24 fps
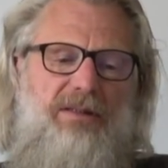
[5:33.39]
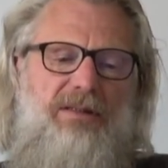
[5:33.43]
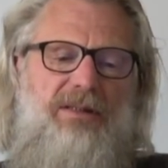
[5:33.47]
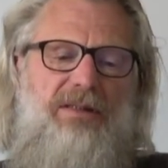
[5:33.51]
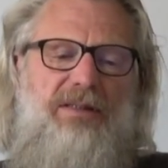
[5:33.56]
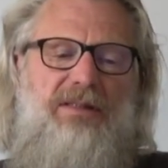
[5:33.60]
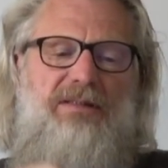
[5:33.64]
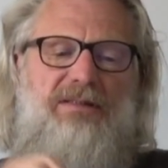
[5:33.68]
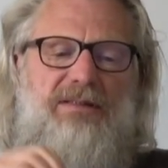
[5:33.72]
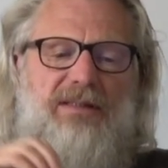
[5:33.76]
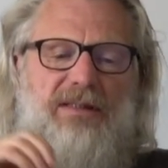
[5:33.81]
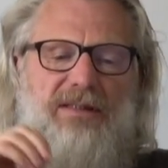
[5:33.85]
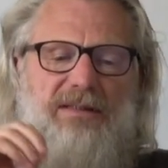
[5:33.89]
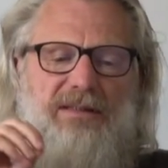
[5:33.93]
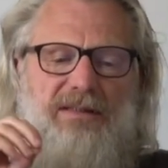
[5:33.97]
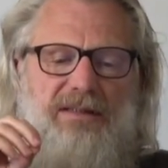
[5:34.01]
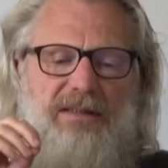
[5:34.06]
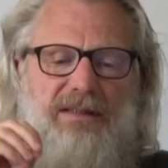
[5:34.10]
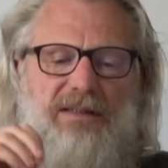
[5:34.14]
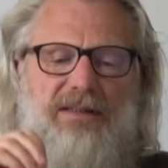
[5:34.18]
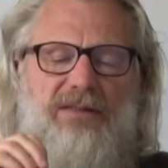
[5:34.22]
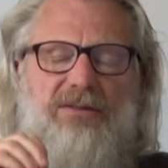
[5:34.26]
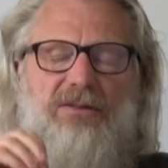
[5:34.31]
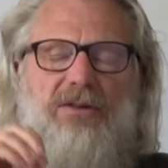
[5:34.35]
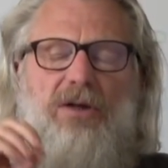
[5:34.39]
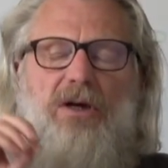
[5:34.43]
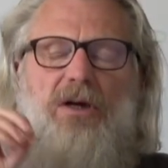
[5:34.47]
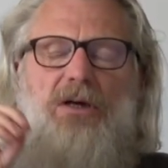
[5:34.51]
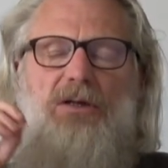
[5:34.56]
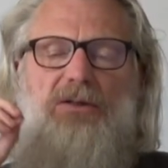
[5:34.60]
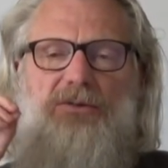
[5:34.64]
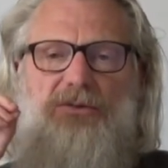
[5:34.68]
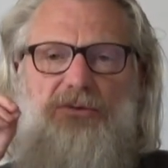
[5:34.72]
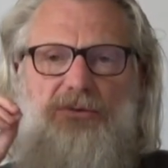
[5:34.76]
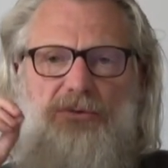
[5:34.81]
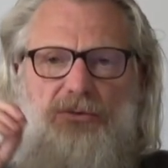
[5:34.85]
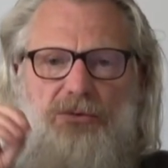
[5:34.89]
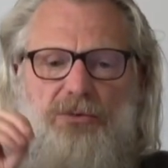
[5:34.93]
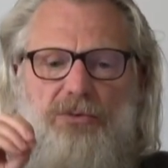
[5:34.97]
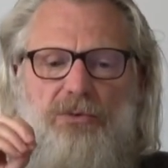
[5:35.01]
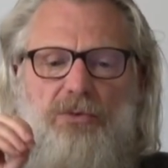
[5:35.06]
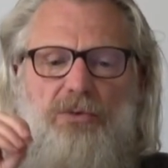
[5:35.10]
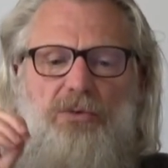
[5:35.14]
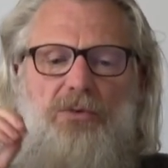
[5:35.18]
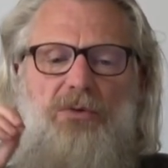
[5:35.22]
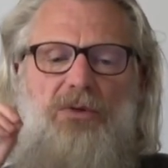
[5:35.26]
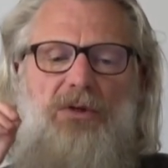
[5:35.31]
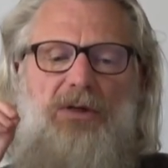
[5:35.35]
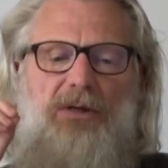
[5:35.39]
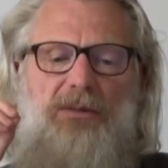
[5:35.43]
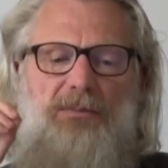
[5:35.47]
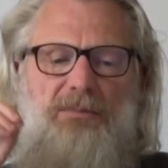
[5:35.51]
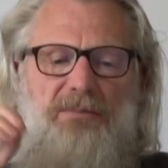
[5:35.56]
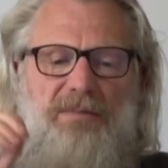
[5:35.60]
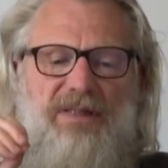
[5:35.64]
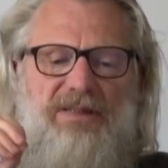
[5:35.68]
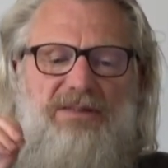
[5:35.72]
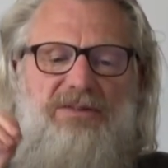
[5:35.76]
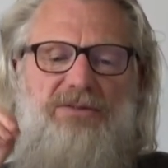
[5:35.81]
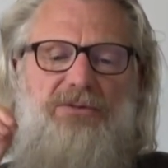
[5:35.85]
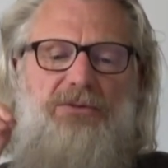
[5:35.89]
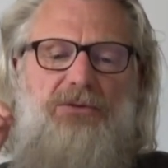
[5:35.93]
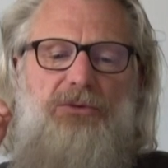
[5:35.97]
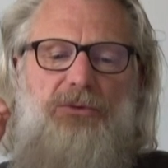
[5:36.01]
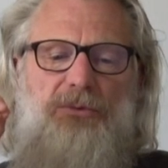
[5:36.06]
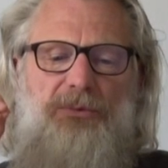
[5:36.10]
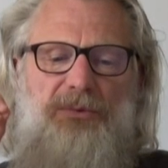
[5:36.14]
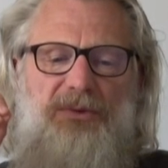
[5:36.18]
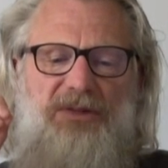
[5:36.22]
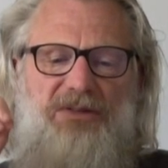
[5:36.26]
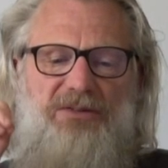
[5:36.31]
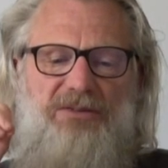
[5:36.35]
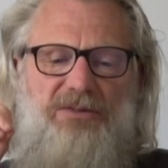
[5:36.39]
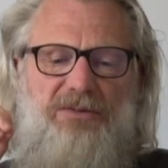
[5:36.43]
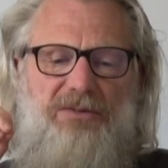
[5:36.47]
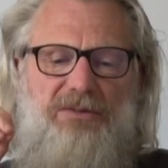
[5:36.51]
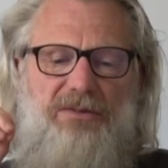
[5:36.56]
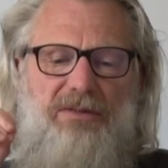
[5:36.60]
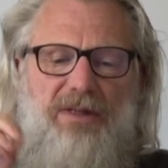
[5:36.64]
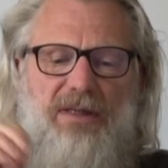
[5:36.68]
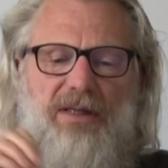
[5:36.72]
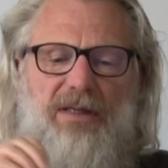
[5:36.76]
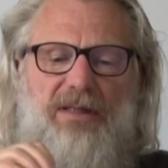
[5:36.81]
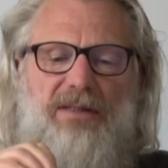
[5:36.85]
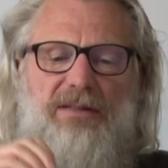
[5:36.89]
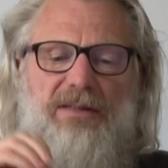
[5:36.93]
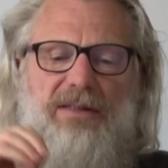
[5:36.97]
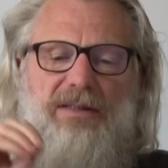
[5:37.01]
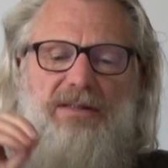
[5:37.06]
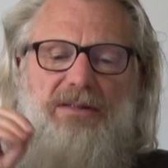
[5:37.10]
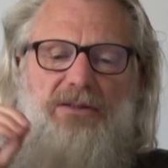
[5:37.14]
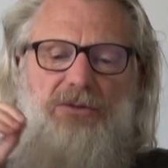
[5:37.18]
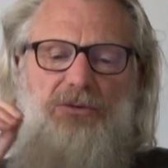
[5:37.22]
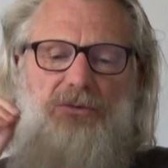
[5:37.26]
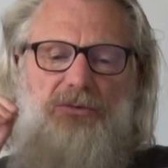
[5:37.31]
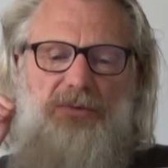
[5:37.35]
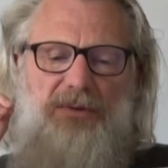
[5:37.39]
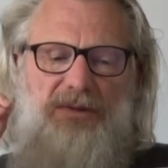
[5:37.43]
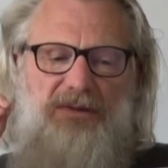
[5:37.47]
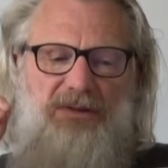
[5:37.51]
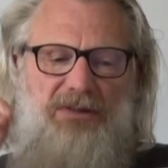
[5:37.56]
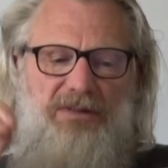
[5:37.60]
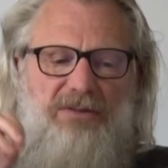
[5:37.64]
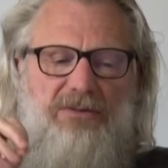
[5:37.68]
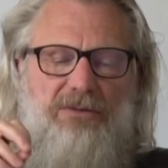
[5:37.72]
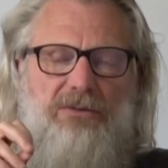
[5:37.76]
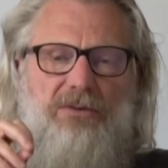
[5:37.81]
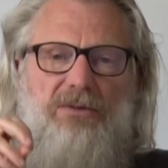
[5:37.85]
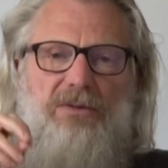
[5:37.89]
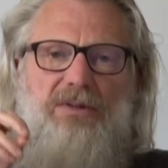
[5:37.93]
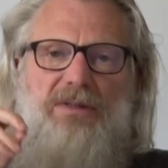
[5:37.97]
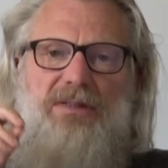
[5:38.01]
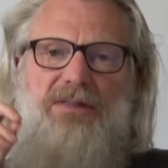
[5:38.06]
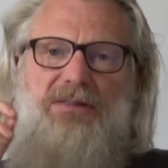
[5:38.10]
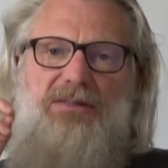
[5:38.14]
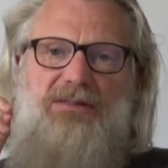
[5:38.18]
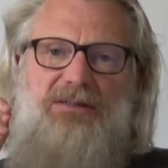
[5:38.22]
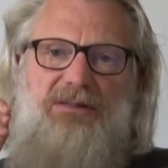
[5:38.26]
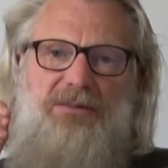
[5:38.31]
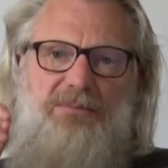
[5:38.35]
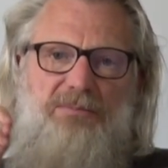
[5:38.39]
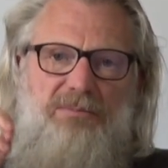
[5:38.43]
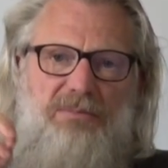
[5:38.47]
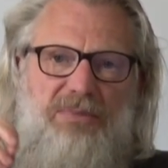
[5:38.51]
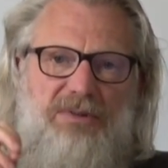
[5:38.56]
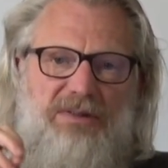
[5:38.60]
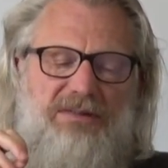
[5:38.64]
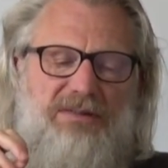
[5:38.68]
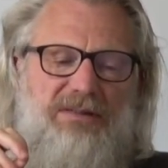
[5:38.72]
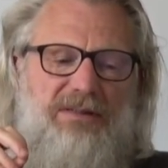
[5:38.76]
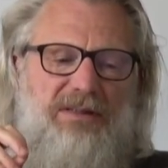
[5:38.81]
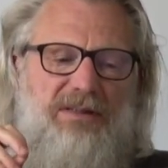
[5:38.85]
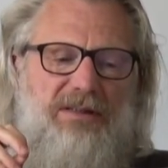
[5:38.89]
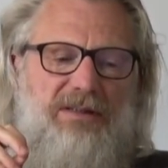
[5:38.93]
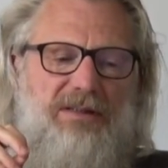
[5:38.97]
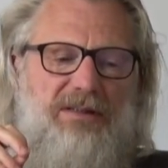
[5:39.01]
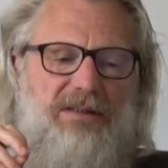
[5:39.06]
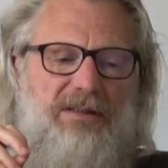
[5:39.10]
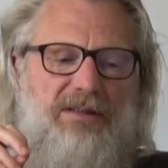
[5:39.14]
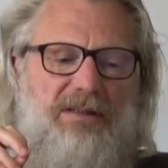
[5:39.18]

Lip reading: His ideas are so much richer than the traditional and simplistic